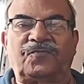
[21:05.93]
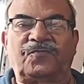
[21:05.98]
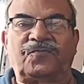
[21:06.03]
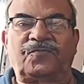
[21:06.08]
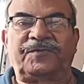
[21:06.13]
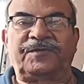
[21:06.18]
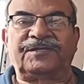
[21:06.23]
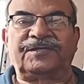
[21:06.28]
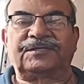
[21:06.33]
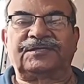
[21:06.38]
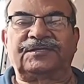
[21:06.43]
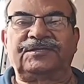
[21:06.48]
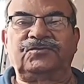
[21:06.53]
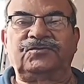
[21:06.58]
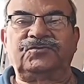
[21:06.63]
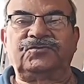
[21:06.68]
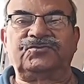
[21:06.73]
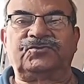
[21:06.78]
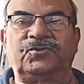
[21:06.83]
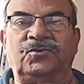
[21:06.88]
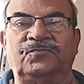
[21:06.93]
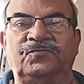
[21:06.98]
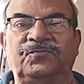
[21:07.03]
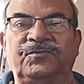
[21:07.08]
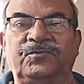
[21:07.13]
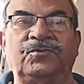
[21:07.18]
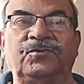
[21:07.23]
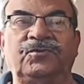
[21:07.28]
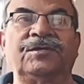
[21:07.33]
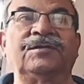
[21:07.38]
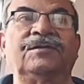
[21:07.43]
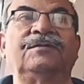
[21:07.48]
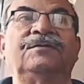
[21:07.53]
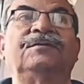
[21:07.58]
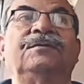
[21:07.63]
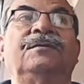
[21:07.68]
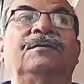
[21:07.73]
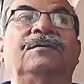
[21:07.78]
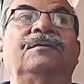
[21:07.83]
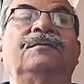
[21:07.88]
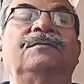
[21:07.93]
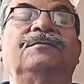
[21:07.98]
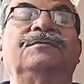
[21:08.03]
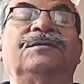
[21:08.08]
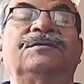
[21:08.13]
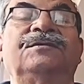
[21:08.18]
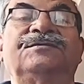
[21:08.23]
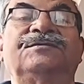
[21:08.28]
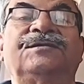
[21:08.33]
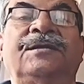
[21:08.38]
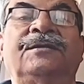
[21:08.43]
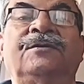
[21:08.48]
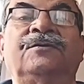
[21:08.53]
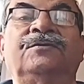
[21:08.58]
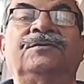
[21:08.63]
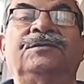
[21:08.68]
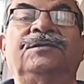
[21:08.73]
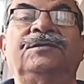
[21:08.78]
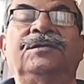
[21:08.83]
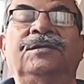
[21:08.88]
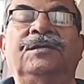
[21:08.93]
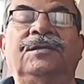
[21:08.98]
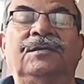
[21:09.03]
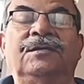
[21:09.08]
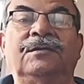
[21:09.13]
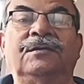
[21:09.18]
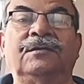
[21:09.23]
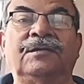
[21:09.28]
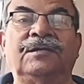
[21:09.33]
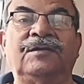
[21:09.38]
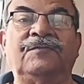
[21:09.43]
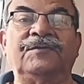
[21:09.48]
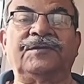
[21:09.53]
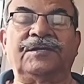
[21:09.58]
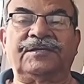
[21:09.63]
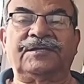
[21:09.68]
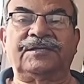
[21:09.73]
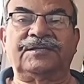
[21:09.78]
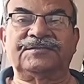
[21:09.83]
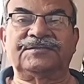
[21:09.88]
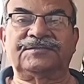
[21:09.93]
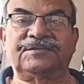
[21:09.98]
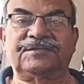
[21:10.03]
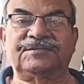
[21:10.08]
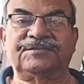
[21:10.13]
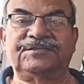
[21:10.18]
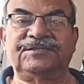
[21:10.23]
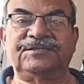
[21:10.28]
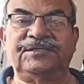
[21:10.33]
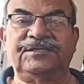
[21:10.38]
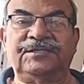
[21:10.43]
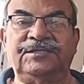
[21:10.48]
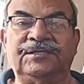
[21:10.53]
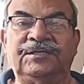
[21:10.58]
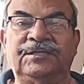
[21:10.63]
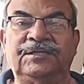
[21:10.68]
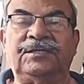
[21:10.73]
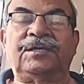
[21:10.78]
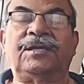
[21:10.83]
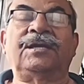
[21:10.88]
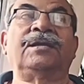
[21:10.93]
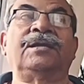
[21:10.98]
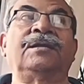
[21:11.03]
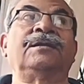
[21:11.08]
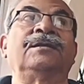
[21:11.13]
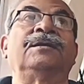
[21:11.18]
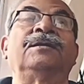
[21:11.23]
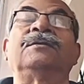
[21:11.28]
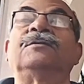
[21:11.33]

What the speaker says: cockpit is a huge dome. You can just stand on the navigator's seat and